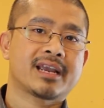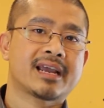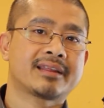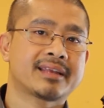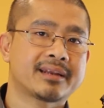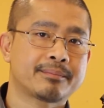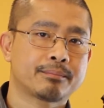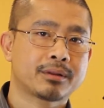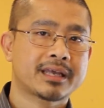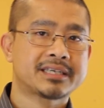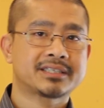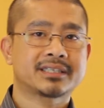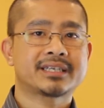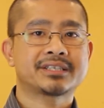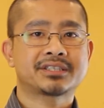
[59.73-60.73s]
and then
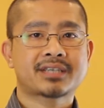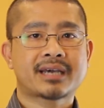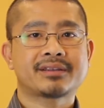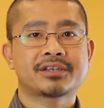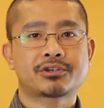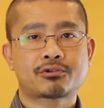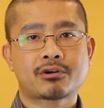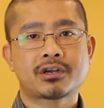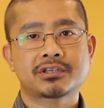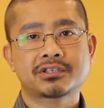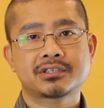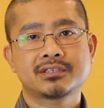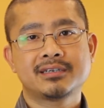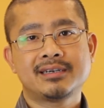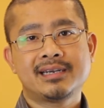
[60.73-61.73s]
place it inside the
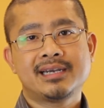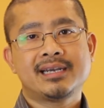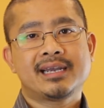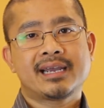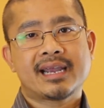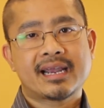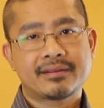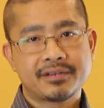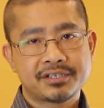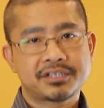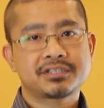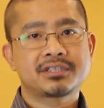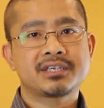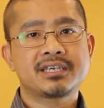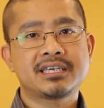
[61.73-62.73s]
truss. And this
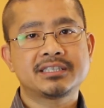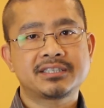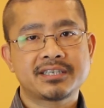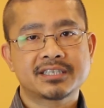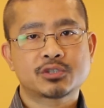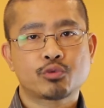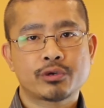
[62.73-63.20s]
is the easiest